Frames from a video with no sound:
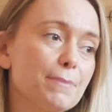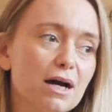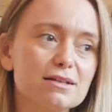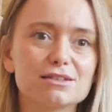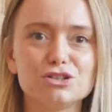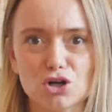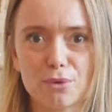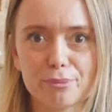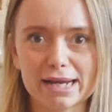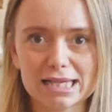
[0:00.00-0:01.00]
but
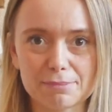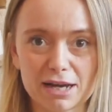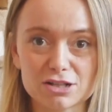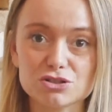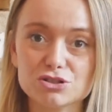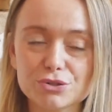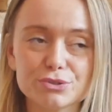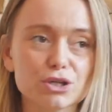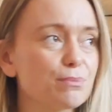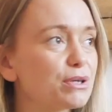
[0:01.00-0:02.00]
not break the bank to do
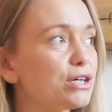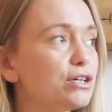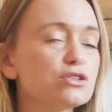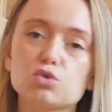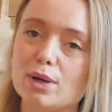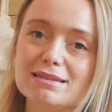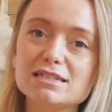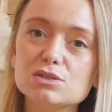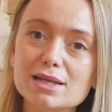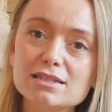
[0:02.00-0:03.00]
so, because
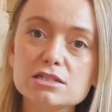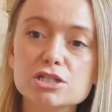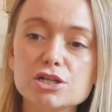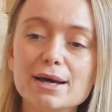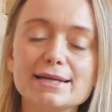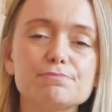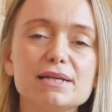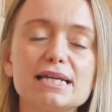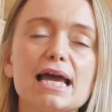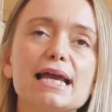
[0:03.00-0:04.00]
2022 has
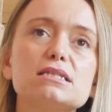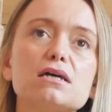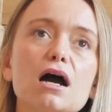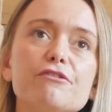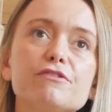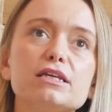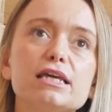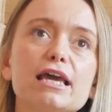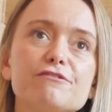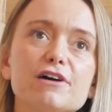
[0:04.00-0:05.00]
been a tough
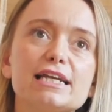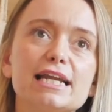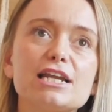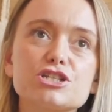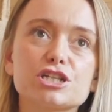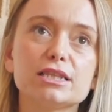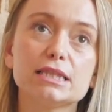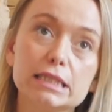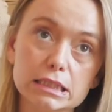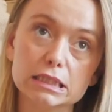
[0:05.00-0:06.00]
year
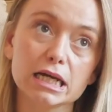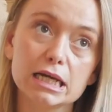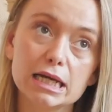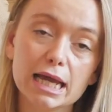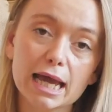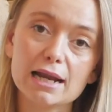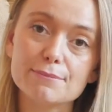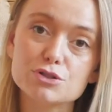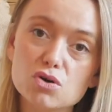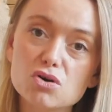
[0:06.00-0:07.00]
financially, and
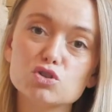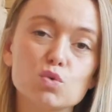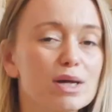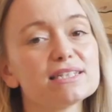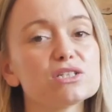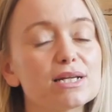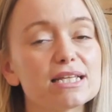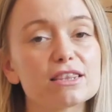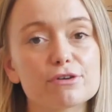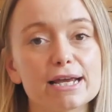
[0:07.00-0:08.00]
I'm sure
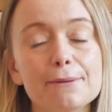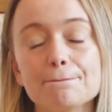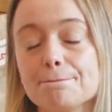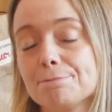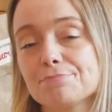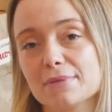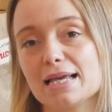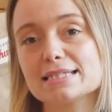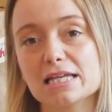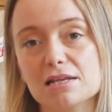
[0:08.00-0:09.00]
2023
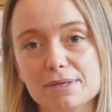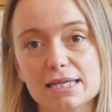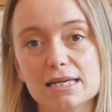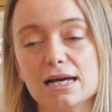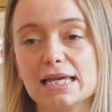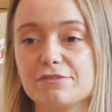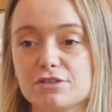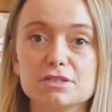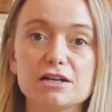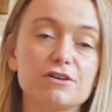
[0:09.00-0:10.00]
is going to be
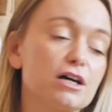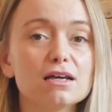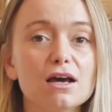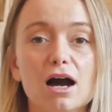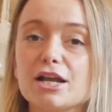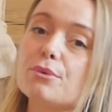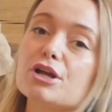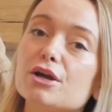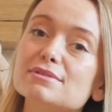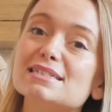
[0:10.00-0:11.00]
even tougher. I don't
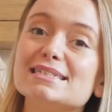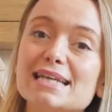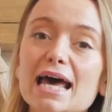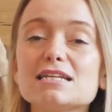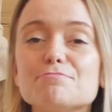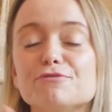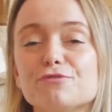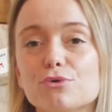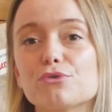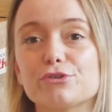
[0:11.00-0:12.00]
want to go into debt
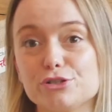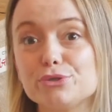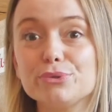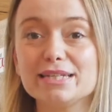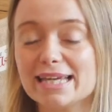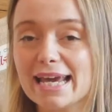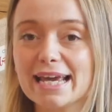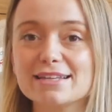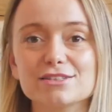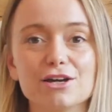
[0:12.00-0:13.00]
before the new
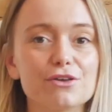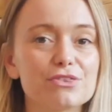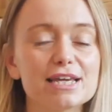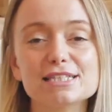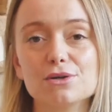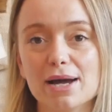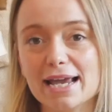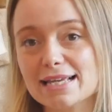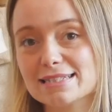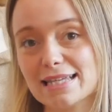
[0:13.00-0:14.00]
year, so these are
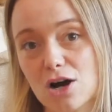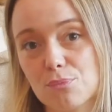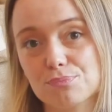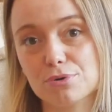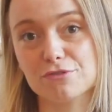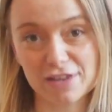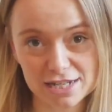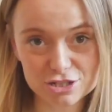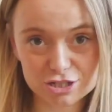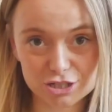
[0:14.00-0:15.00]
ways to help
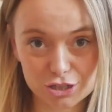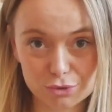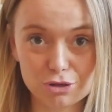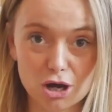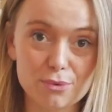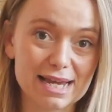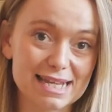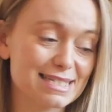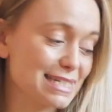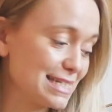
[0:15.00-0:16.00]
prevent you going
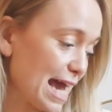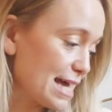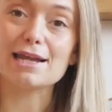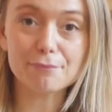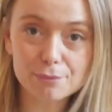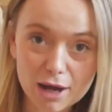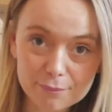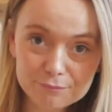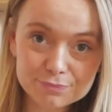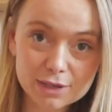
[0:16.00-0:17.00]
into debt. Number
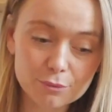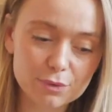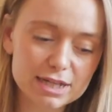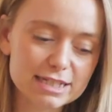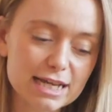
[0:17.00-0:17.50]
one, which